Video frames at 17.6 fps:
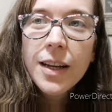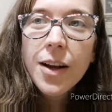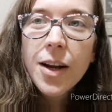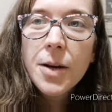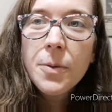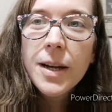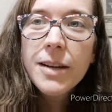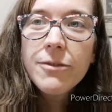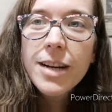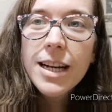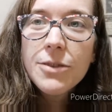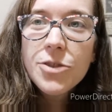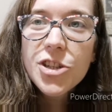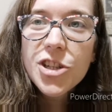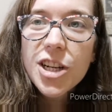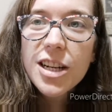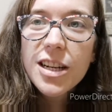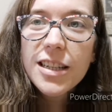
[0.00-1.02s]
I went round
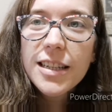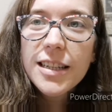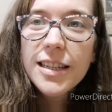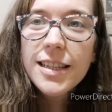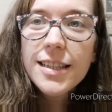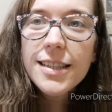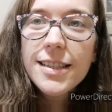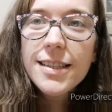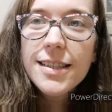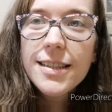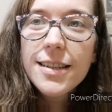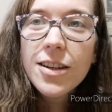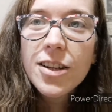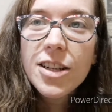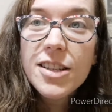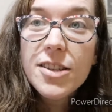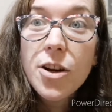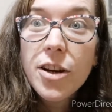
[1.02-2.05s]
Charlotte's
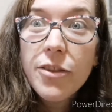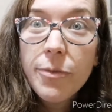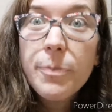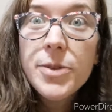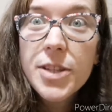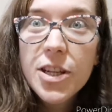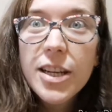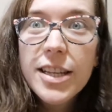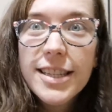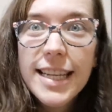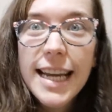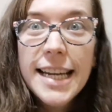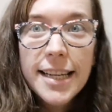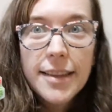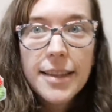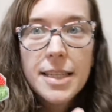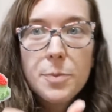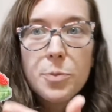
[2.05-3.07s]
because I've
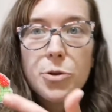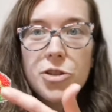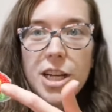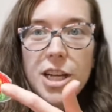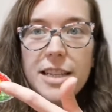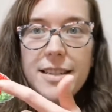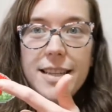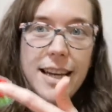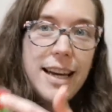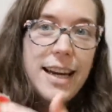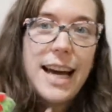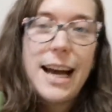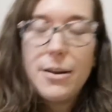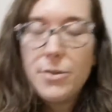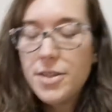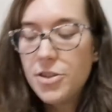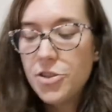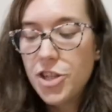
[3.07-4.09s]
taken this project to her
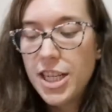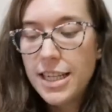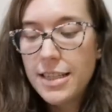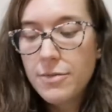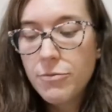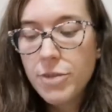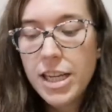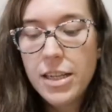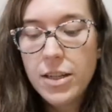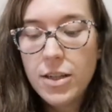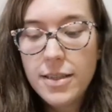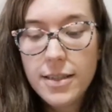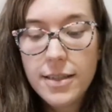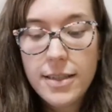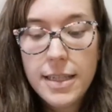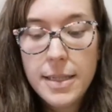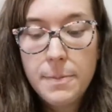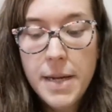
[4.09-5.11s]
house and she hasn't realised
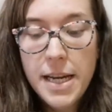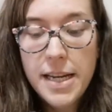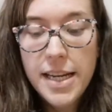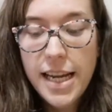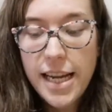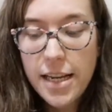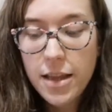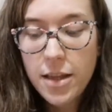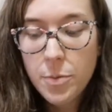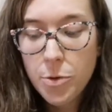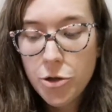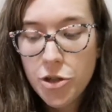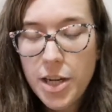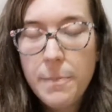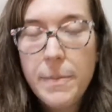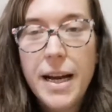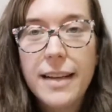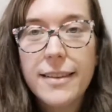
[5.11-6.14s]
because it's been in the
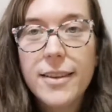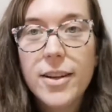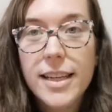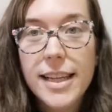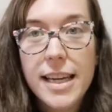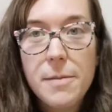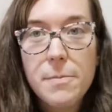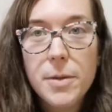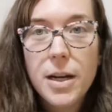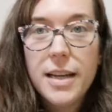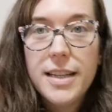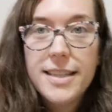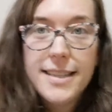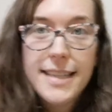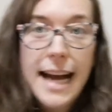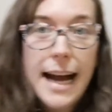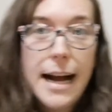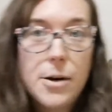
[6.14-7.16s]
project bag that I keep my
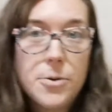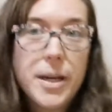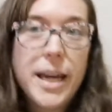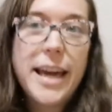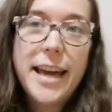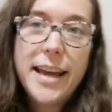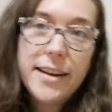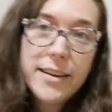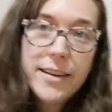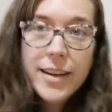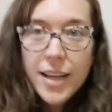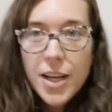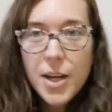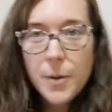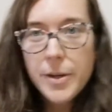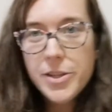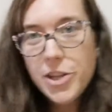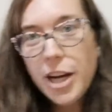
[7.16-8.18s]
sal in,
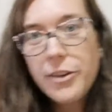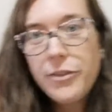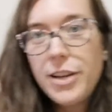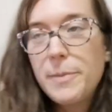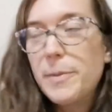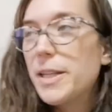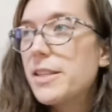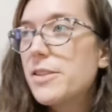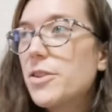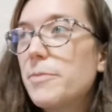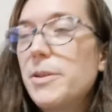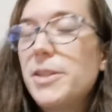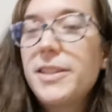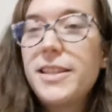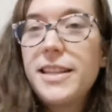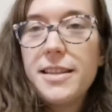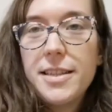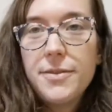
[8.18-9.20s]
which hopefully by the time you
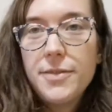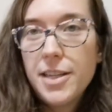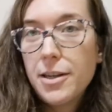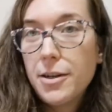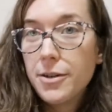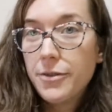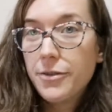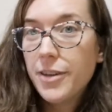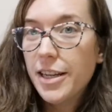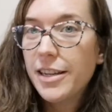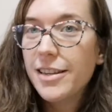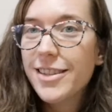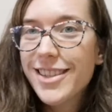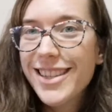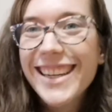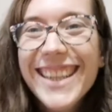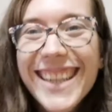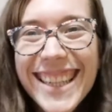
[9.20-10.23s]
see this video I'd have
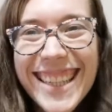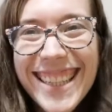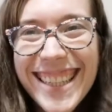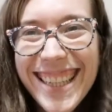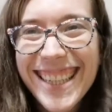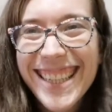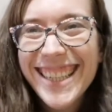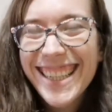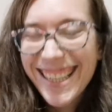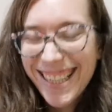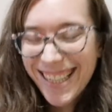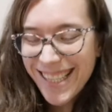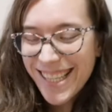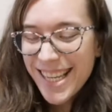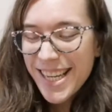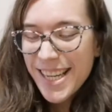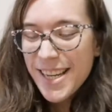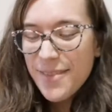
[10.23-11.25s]
finished.
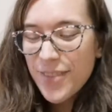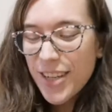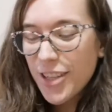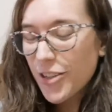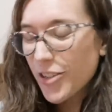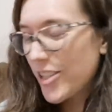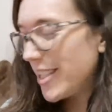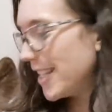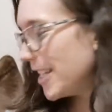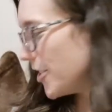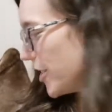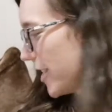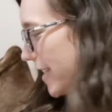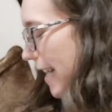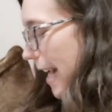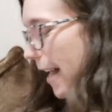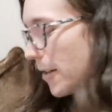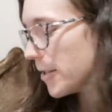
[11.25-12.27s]
My cross stitcher
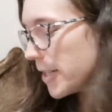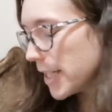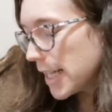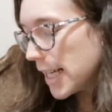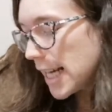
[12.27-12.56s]
sal.